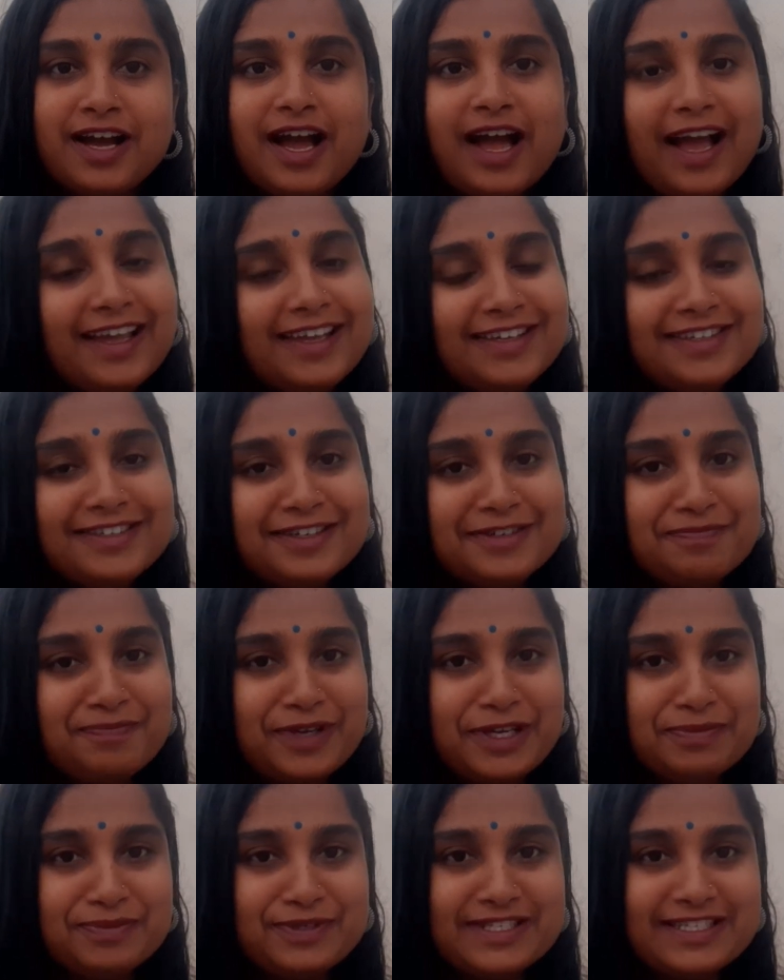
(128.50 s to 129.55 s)
I heard
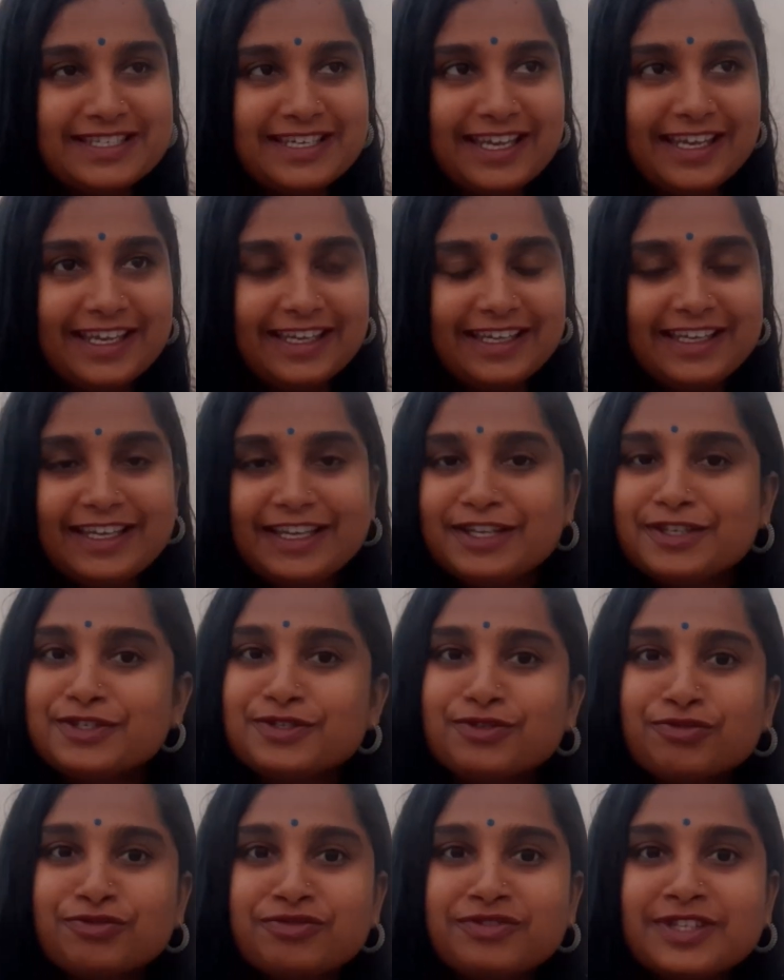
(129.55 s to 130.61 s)
people saying
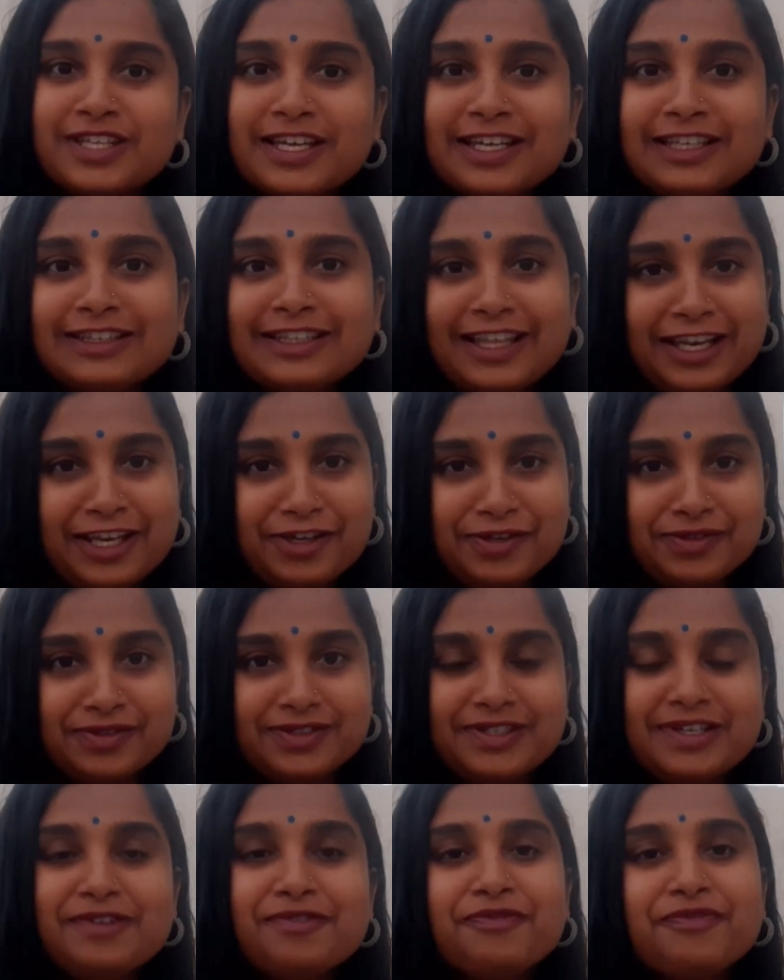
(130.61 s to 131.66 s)
Sundara Telugu,
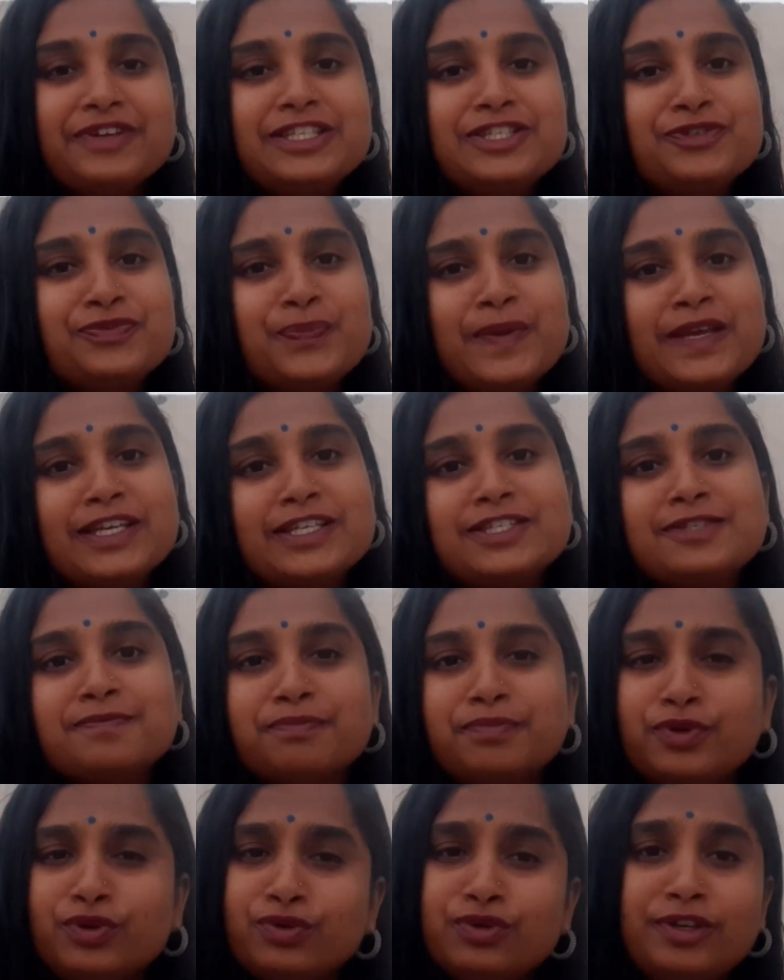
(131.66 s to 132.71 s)
which means
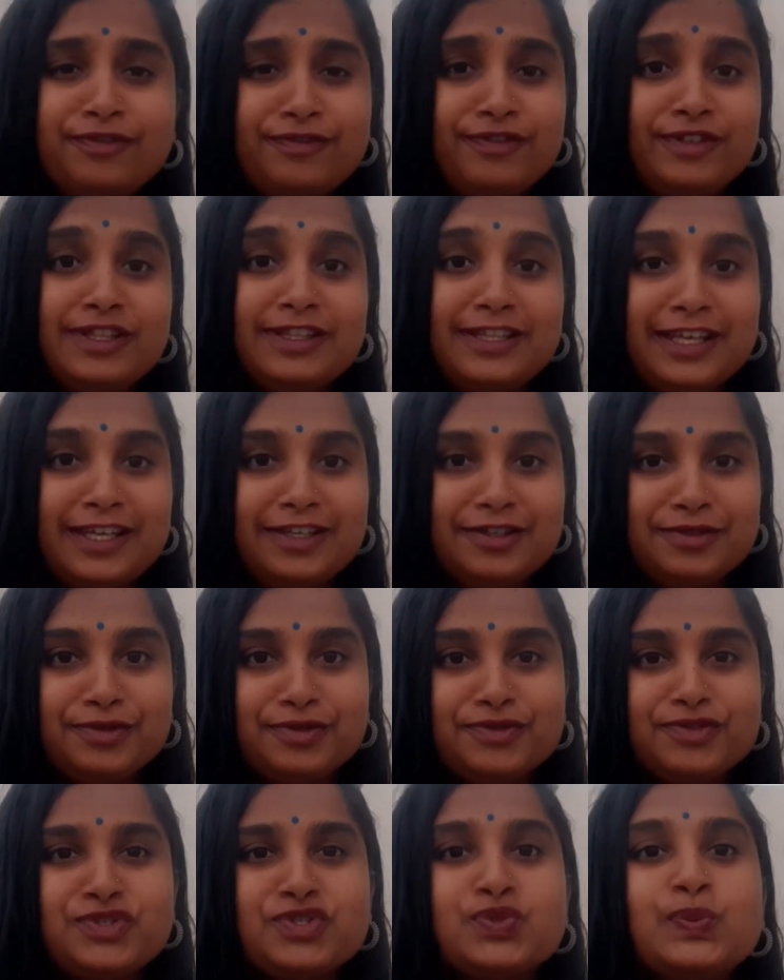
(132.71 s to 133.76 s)
beautiful
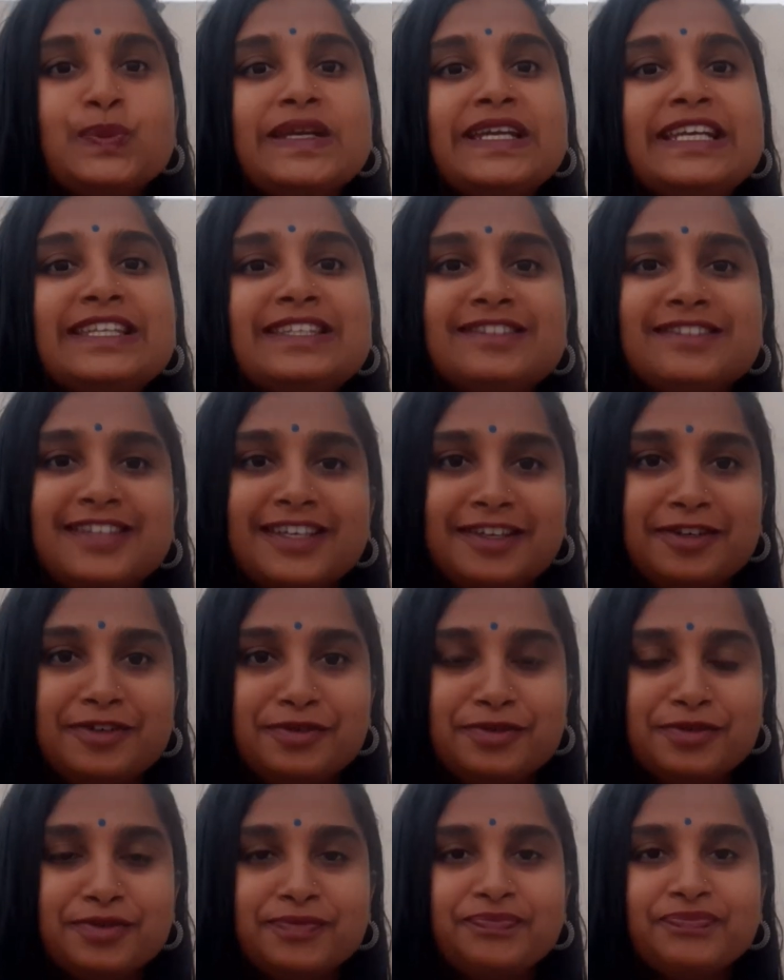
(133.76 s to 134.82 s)
Telugu, sweet
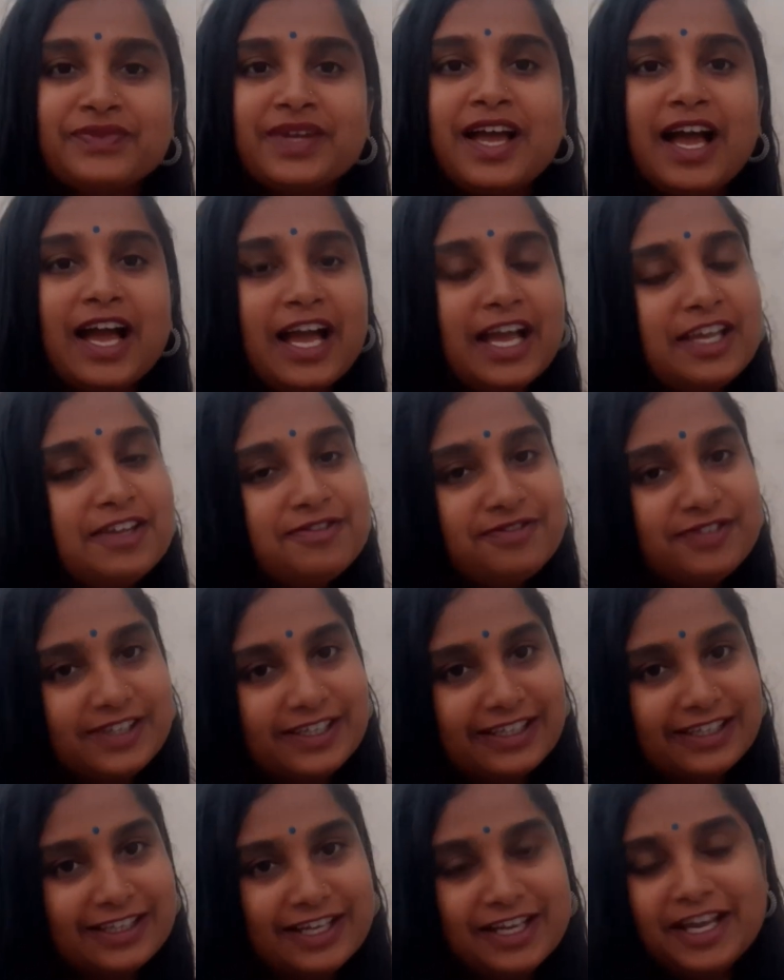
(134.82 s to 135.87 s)
Telugu. I
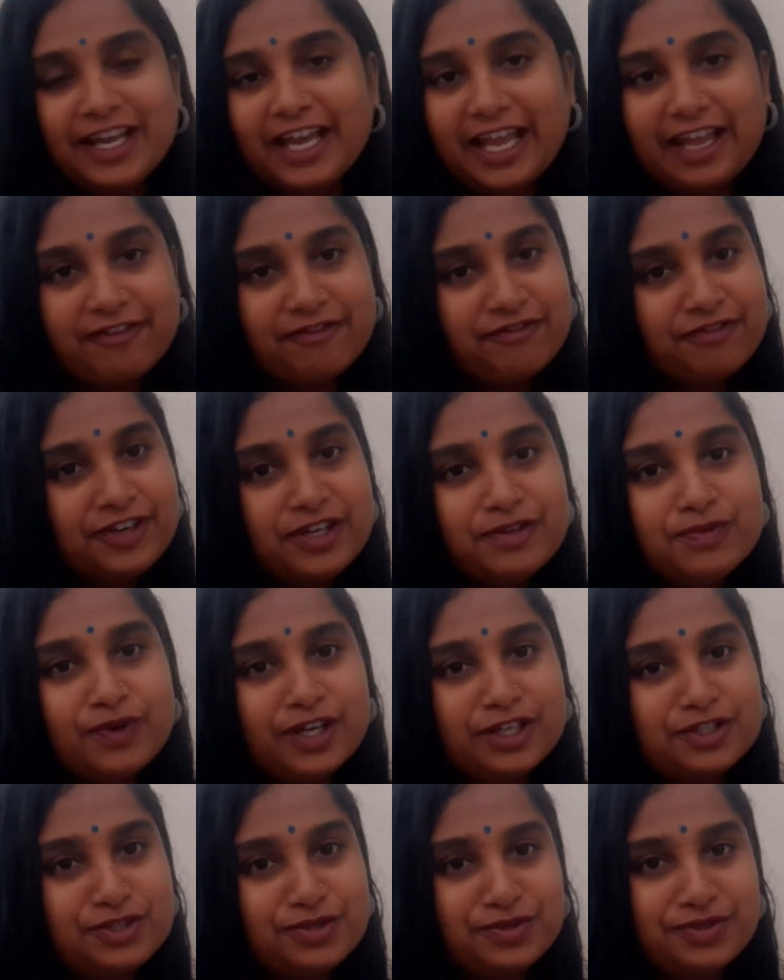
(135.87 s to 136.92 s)
feel
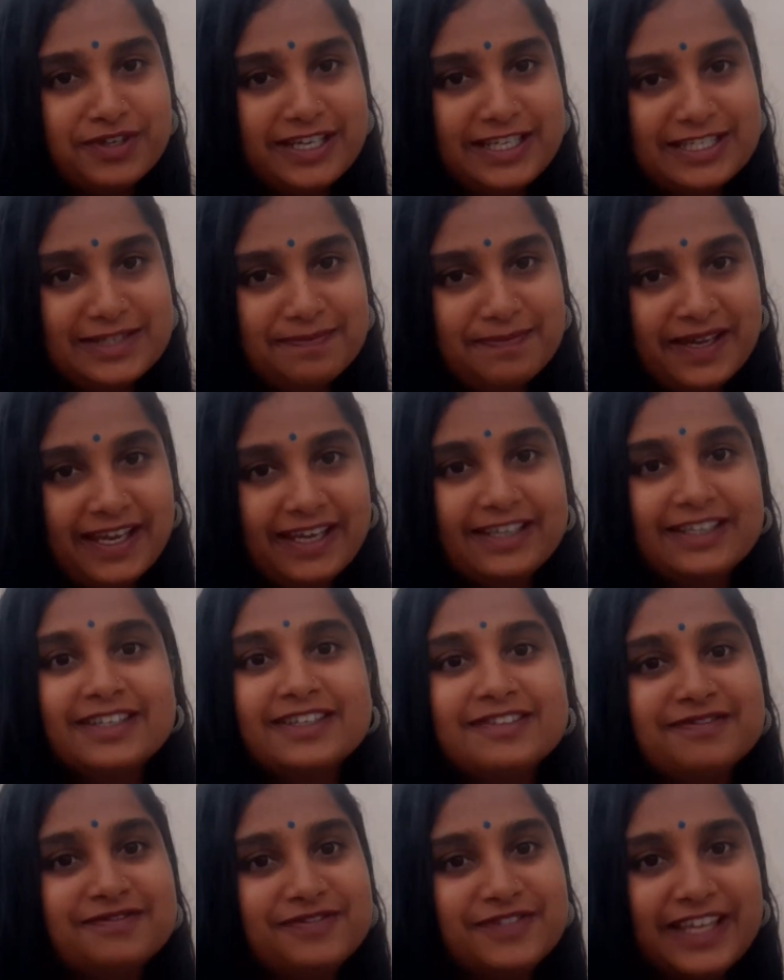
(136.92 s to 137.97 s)
everyone should respect
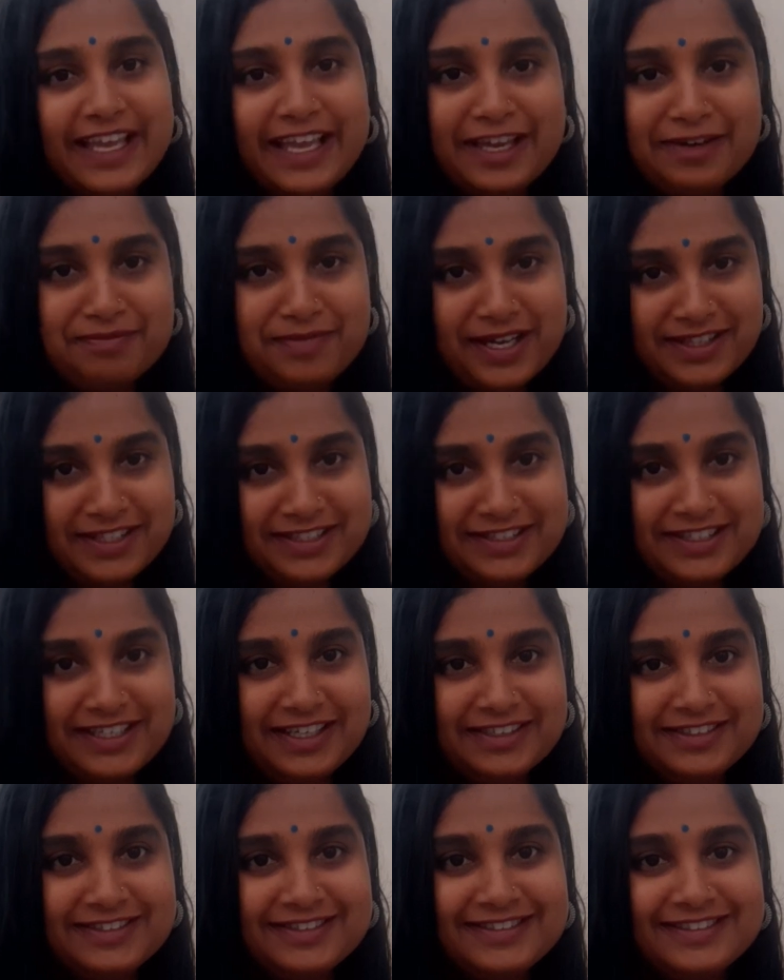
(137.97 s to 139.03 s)
their mother
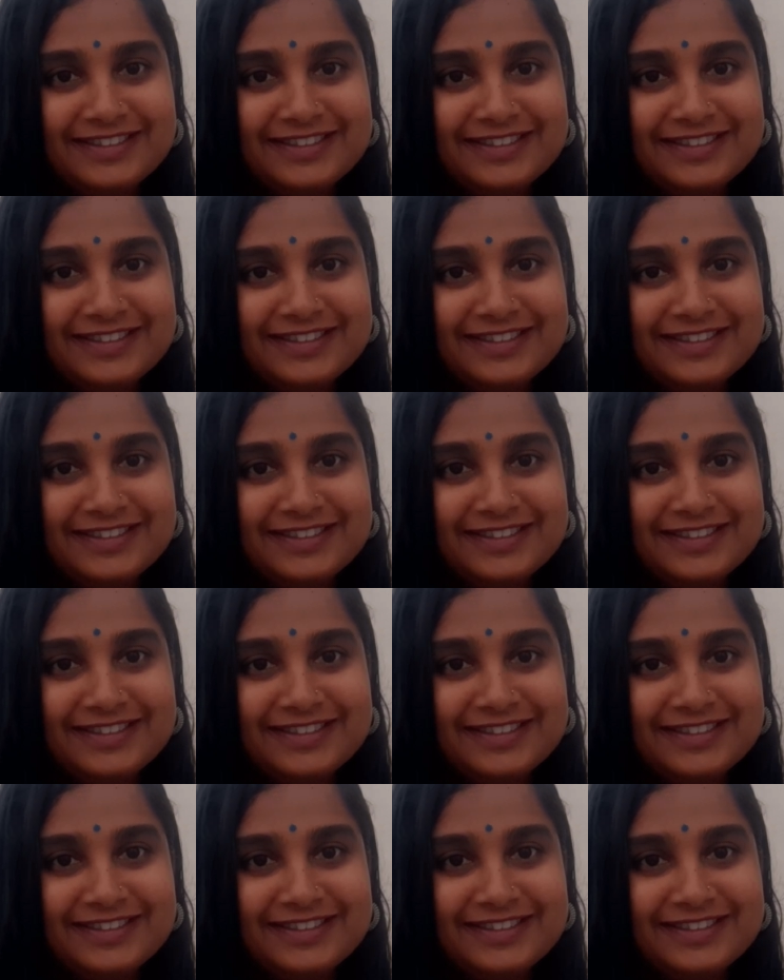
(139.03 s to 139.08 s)
tongue.